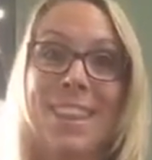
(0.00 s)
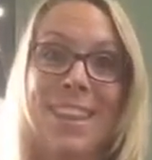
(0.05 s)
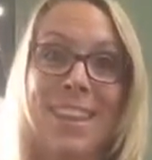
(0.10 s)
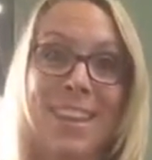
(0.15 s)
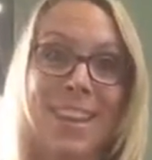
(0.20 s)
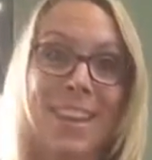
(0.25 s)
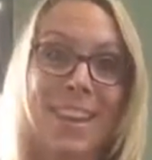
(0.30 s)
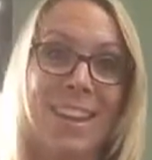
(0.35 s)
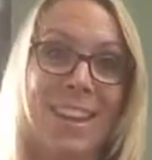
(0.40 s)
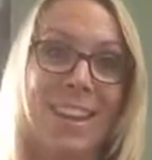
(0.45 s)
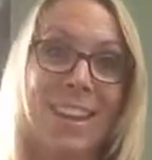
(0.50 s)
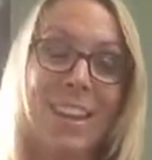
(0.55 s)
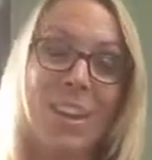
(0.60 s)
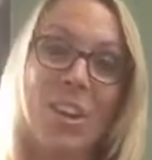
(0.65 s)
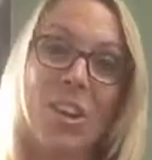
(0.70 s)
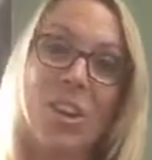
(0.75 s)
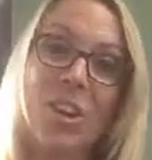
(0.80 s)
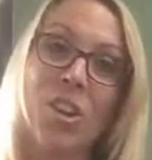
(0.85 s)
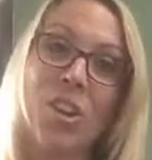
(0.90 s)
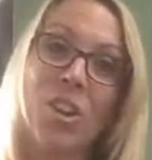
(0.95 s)
then
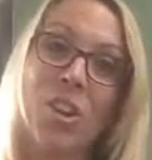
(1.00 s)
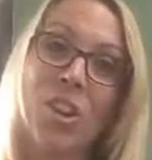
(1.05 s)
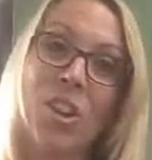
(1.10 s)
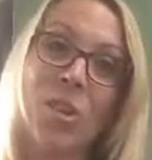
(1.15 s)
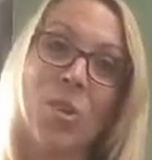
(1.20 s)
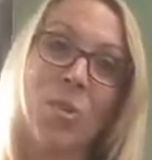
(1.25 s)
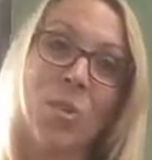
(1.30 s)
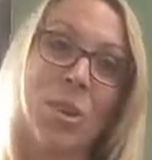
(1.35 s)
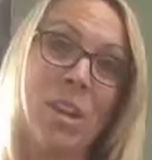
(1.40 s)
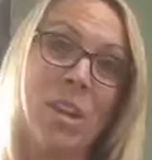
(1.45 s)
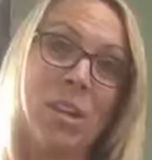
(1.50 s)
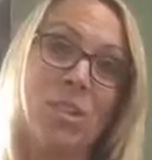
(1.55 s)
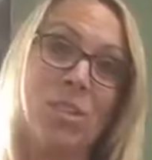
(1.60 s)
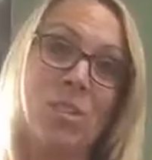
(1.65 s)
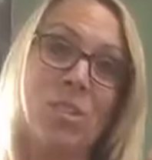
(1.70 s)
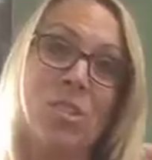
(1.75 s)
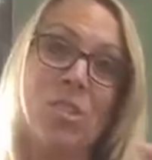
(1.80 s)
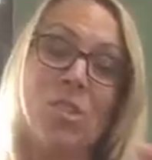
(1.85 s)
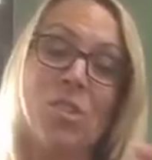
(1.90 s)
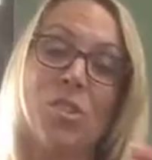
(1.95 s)
they're going
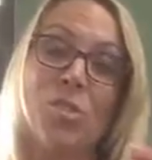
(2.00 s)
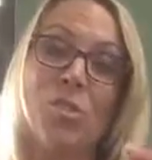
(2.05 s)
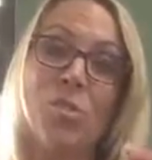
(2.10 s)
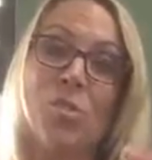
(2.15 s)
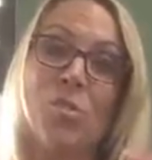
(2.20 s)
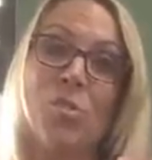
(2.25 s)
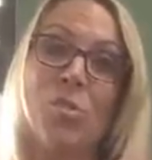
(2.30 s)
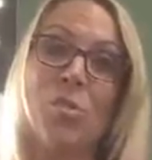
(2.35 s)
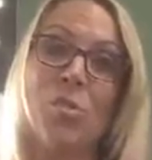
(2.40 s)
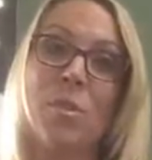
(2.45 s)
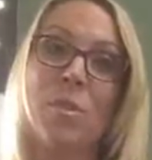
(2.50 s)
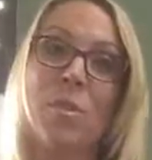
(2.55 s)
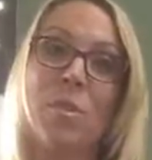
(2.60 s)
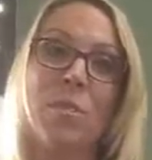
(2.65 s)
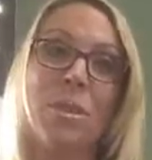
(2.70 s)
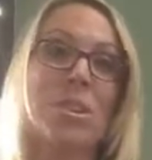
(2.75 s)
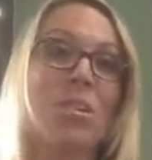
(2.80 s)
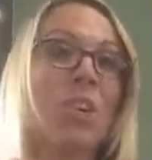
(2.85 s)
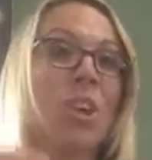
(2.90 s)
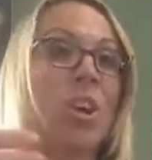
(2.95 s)
to
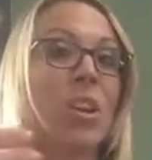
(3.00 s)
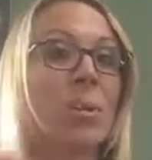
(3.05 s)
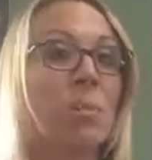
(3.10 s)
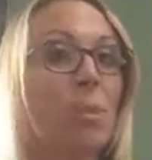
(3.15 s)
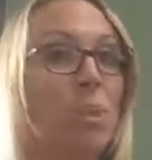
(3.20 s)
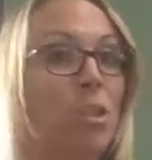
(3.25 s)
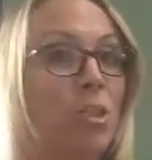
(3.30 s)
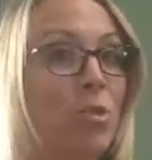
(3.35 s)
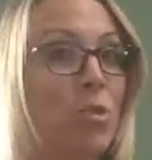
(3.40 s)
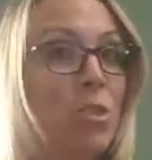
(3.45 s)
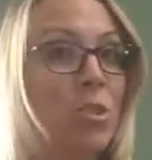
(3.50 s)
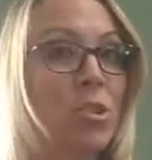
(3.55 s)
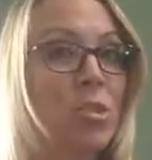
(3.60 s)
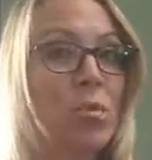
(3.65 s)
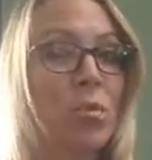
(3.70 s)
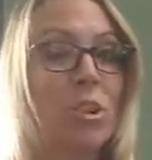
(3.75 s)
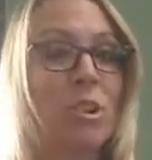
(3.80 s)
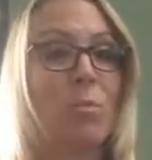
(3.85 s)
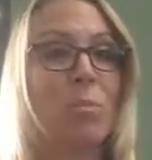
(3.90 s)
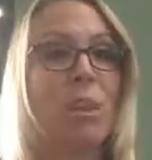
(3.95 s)
be caught up in your
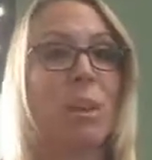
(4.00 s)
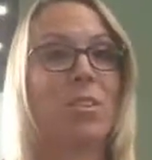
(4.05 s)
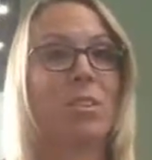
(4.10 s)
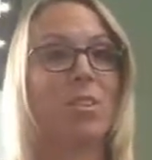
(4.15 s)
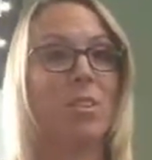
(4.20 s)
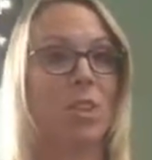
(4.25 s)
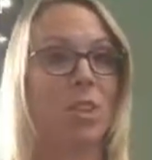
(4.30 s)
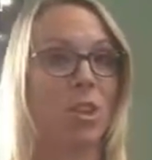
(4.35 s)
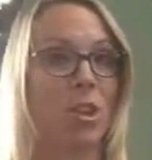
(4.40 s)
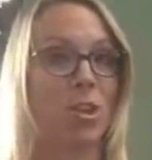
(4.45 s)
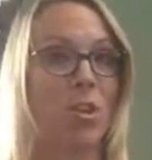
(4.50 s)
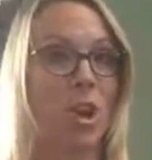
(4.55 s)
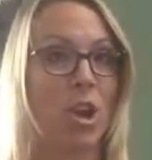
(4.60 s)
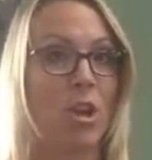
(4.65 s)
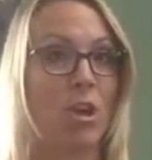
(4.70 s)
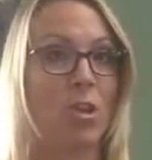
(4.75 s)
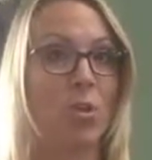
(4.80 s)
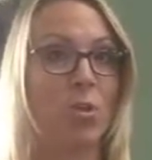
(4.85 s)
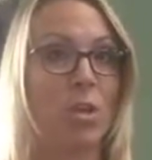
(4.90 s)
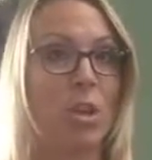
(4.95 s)
story rather than their
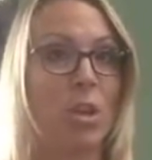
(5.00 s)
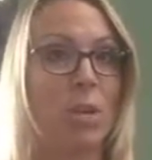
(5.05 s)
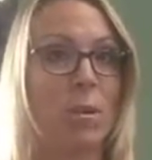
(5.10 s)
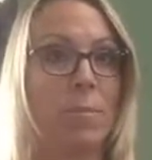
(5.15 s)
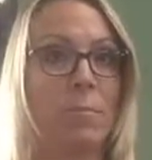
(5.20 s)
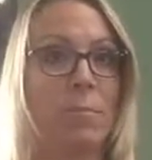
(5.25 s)
own.